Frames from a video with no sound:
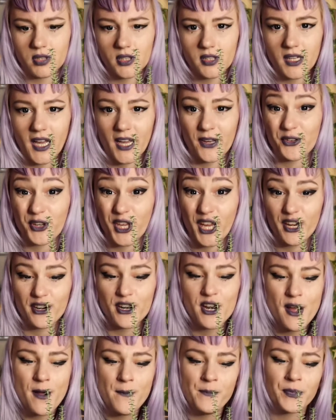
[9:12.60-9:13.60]
I don't care.
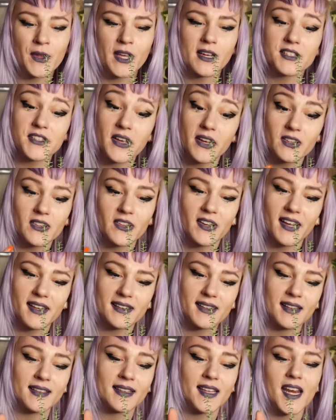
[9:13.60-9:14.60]
So I took it,
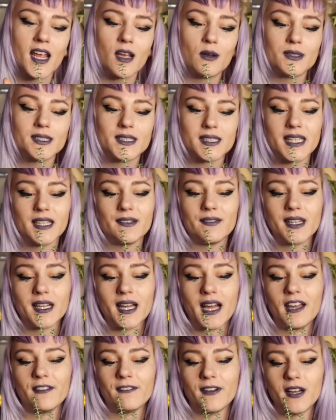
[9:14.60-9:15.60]
and then I was leaving,
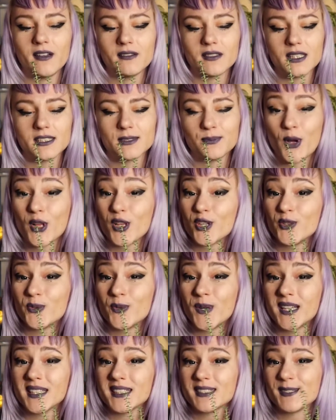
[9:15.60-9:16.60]
I found a smaller
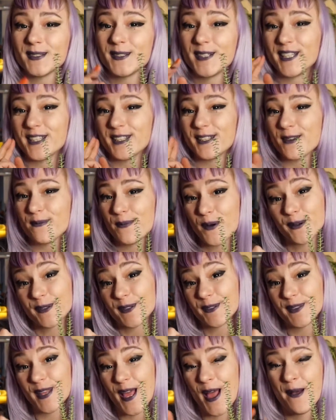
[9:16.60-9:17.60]
one, so I took both
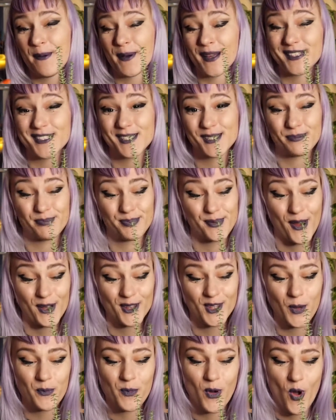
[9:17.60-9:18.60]
of them. I just brought
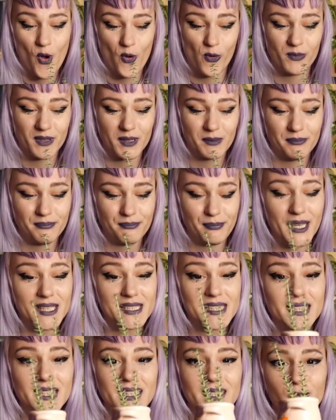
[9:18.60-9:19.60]
them home, and
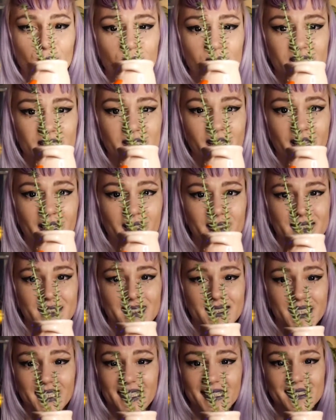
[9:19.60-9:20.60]
basically they were just like
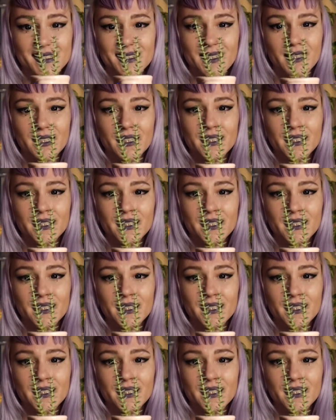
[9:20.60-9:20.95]
sticks.